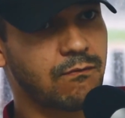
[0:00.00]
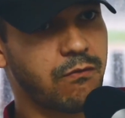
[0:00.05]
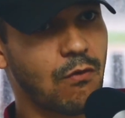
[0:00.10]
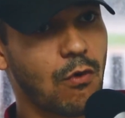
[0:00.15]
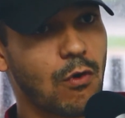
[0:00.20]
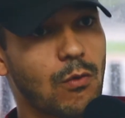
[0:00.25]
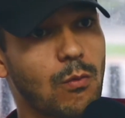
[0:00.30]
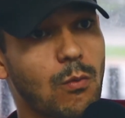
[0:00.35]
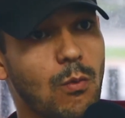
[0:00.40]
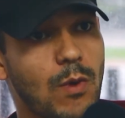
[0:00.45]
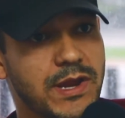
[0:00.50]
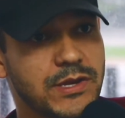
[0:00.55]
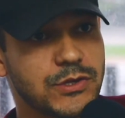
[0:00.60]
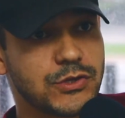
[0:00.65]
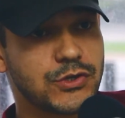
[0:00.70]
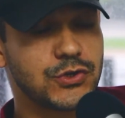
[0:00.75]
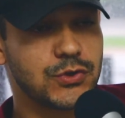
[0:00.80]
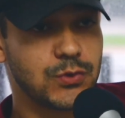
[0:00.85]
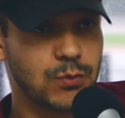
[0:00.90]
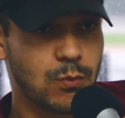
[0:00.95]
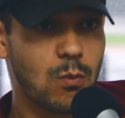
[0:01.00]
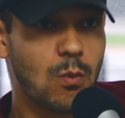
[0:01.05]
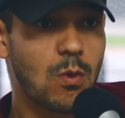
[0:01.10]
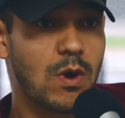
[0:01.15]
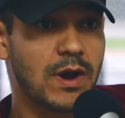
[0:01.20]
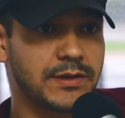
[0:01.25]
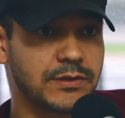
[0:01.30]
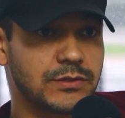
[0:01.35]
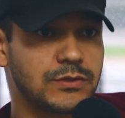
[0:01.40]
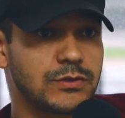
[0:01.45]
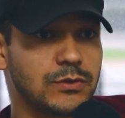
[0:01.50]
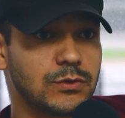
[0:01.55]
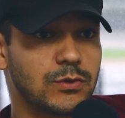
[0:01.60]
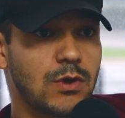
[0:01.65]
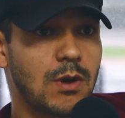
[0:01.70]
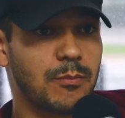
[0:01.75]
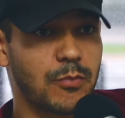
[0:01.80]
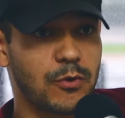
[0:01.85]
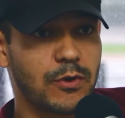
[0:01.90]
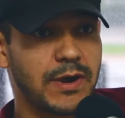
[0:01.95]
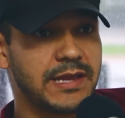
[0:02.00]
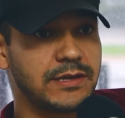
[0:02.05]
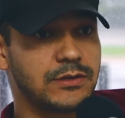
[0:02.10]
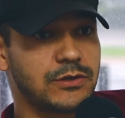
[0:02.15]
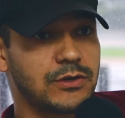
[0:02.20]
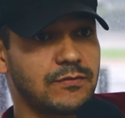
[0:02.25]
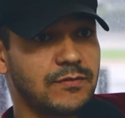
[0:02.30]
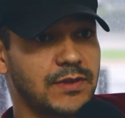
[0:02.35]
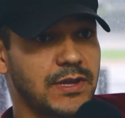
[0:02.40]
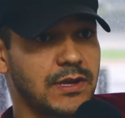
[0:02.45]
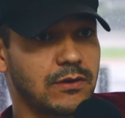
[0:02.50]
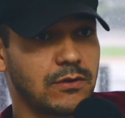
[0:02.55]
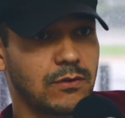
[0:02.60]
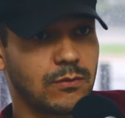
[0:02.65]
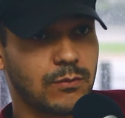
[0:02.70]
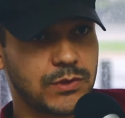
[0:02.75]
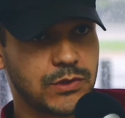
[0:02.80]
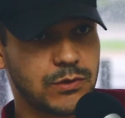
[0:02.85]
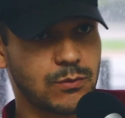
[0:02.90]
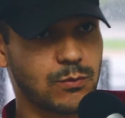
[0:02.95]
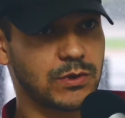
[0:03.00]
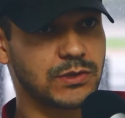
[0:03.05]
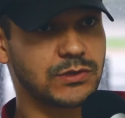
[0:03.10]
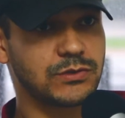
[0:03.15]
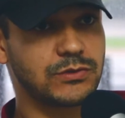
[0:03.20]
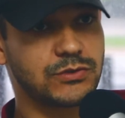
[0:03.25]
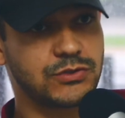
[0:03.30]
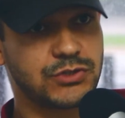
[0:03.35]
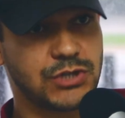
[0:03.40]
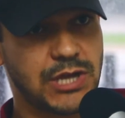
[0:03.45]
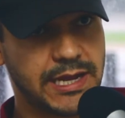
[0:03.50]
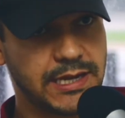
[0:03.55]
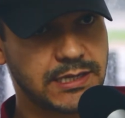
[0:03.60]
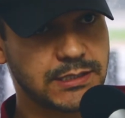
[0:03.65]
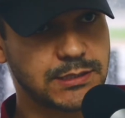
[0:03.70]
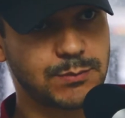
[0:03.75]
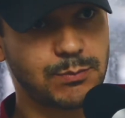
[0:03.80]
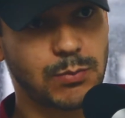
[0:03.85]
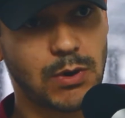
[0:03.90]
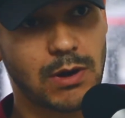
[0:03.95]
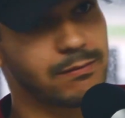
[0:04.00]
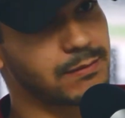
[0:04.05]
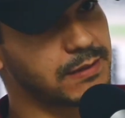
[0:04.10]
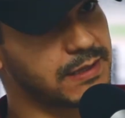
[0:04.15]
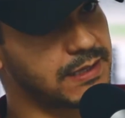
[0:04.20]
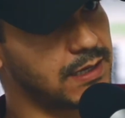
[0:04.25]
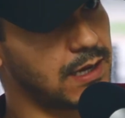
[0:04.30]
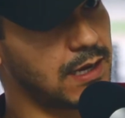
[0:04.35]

for when you want to upgrade your vehicle, when you want to change? Probably